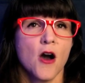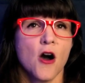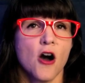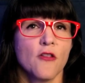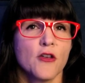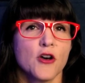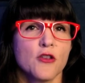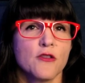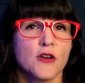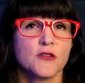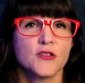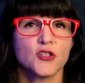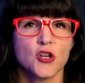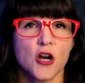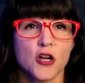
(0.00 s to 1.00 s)
although
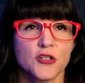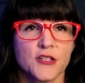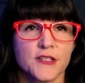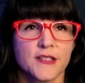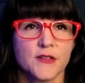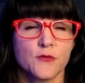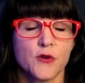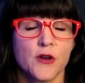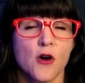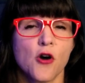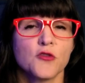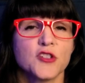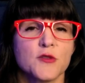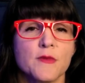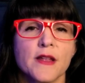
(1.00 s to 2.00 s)
those charges would
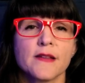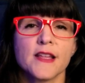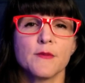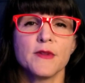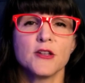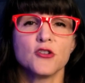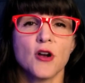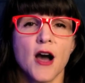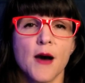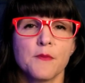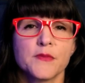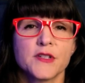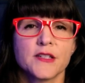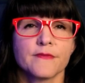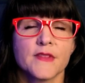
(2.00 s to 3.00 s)
ultimately be
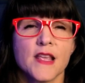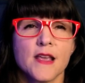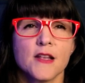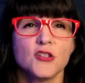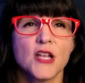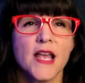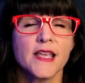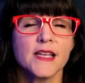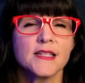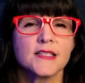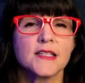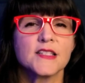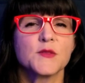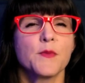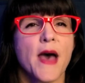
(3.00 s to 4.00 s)
dropped.
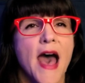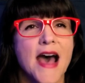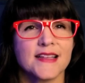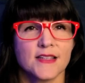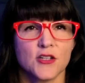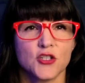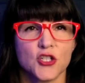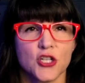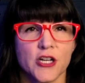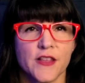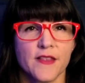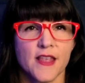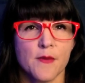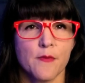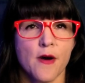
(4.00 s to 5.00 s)
Jenkins's passenger in
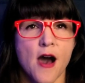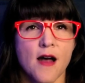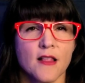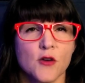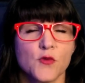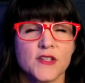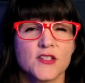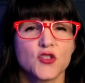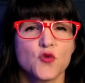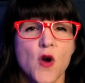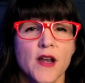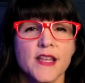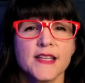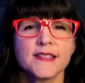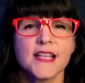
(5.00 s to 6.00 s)
the Impala was
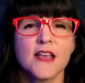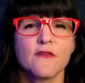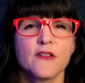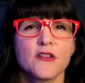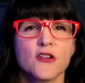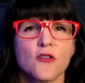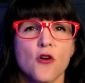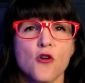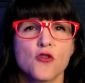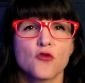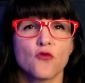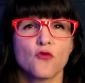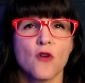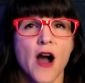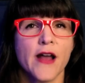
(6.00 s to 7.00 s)

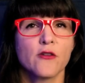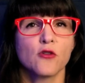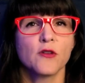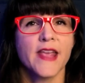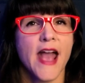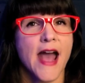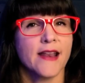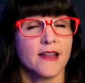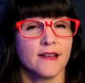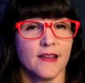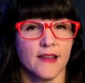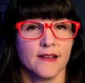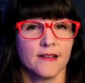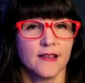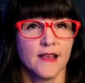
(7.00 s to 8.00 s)
27-year-old Ronald
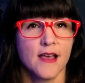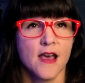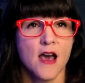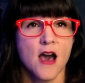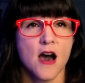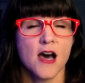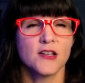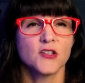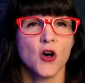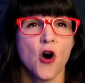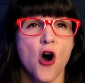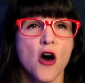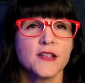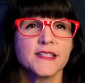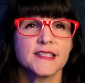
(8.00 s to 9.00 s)
Kennedy, a
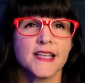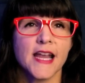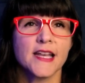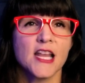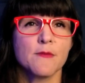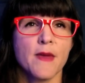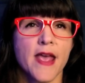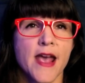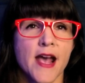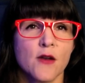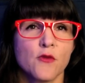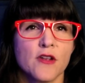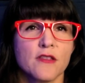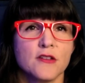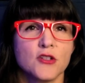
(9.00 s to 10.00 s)
tall, skinny
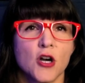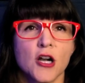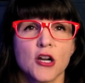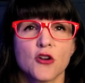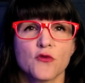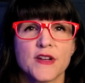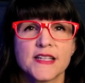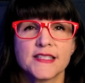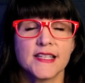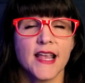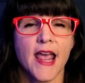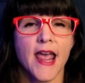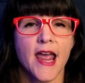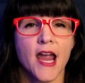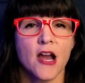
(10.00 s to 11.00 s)
man with dark, greasy
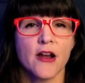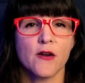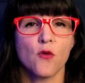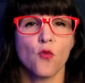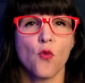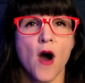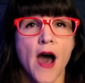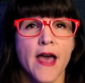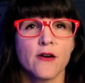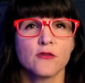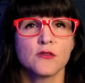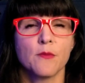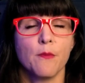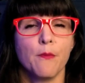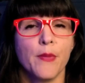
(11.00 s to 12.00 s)
hair and
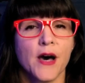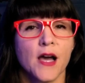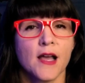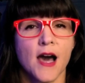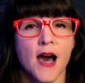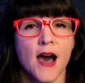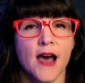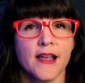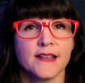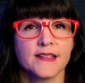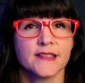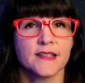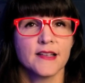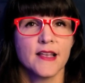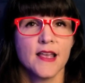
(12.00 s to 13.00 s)
wild bug
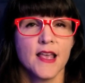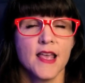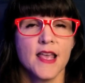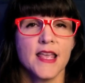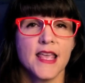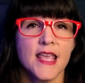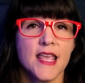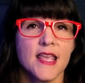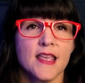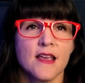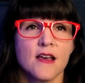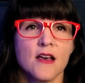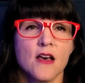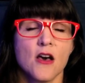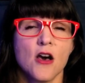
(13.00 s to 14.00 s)
eyes.
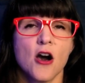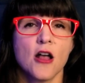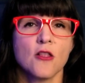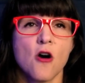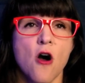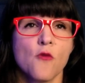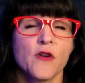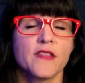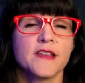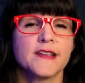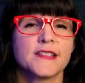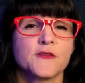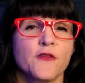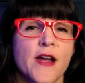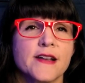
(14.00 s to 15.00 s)
He, along with
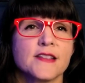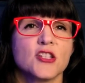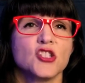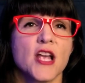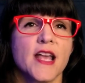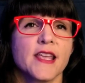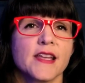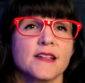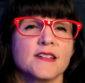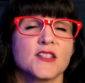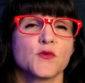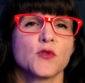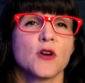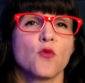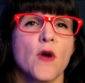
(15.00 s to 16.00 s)
his friends
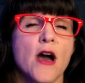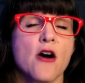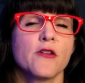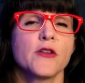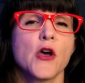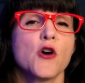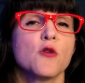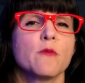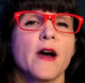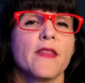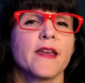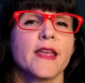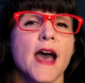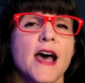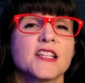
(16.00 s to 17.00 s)
Jenkins, were well known by
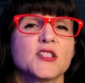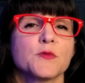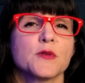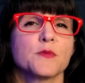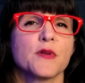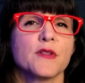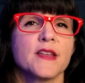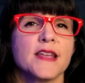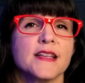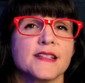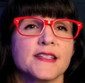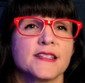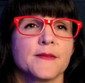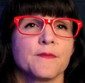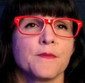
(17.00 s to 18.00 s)
the Casper
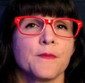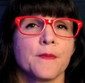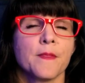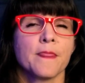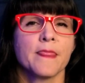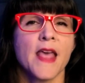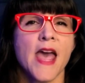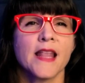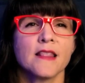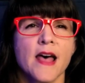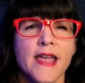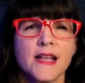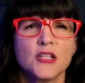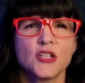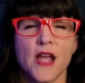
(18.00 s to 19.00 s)
police. And
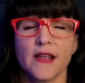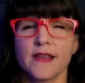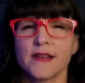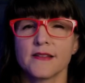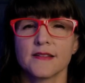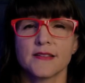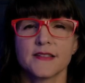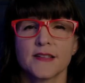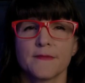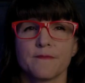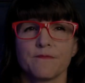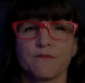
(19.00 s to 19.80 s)
like Jenkins,